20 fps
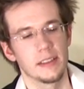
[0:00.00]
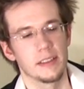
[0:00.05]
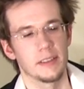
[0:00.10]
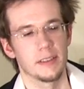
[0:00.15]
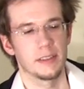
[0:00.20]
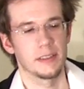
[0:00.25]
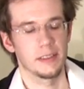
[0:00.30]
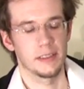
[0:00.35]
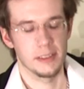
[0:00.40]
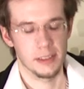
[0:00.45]

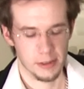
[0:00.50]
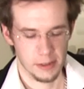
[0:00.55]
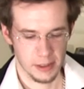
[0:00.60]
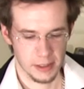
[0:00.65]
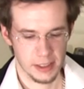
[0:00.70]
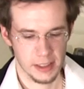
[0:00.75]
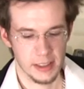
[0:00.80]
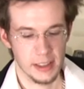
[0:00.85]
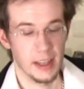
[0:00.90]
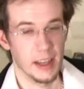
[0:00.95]
to
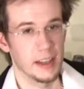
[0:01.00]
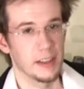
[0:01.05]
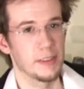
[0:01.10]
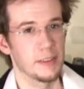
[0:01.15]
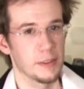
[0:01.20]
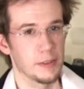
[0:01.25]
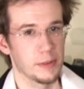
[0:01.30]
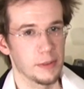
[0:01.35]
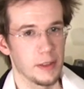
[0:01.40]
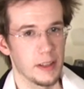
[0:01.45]
the end
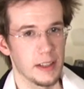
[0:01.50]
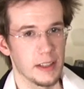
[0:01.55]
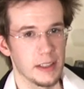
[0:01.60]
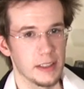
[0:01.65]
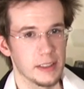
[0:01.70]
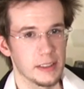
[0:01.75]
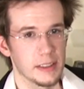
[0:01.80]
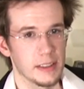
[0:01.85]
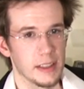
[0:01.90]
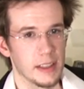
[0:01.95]
of the
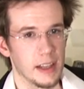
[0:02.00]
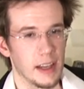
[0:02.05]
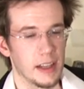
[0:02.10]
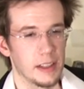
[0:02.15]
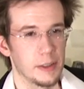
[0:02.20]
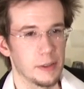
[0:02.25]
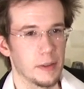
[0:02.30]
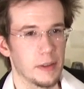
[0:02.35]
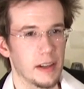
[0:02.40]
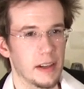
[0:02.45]
phrase,
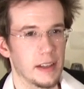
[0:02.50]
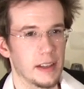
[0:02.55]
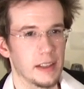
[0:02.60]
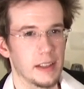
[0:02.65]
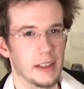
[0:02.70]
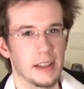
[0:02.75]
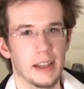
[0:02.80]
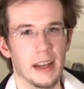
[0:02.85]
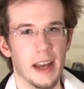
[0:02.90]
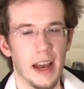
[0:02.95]
and you want to
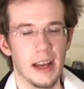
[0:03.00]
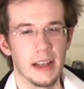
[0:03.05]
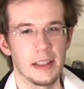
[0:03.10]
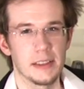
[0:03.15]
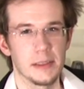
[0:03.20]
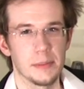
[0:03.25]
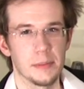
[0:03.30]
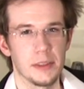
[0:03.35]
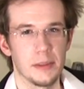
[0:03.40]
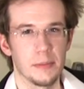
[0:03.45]
like
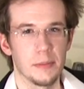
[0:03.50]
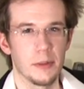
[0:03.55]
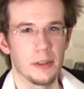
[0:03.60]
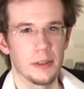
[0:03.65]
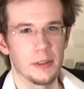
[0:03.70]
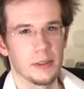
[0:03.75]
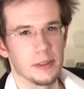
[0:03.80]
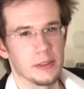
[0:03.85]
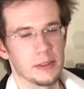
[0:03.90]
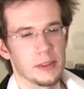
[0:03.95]
add something more
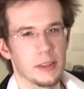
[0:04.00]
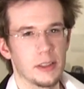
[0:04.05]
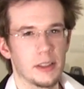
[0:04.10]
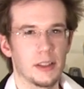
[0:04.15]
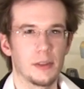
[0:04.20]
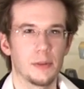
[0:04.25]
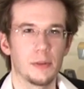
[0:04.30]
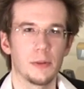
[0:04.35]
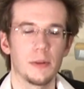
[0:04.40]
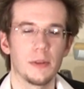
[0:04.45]
to it, so you
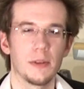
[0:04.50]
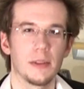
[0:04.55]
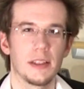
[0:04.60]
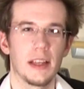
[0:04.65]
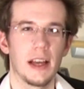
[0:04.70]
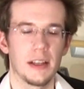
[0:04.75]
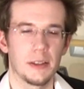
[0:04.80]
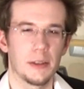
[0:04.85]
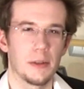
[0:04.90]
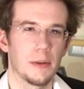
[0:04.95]
could roll
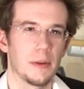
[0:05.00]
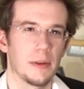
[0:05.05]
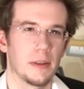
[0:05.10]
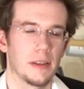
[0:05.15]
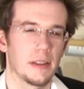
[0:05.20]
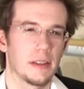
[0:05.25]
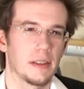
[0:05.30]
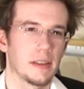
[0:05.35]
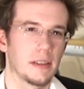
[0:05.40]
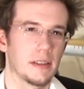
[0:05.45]
that
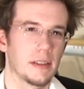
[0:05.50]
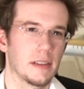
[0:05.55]
chord.